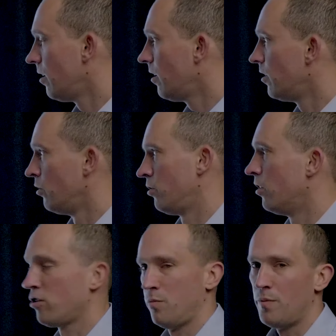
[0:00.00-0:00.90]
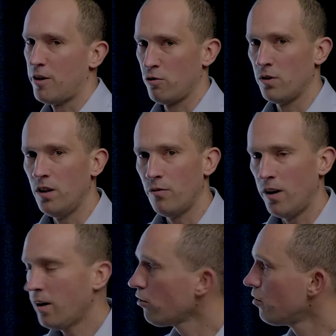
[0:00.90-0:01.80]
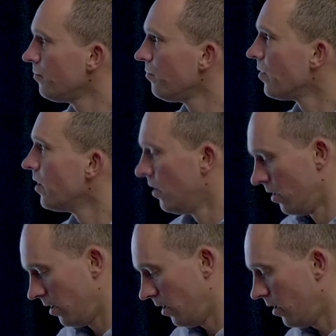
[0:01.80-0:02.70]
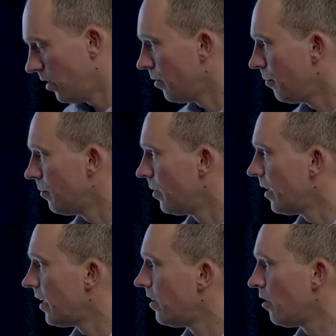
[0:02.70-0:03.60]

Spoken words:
you should also be measuring heat flux. And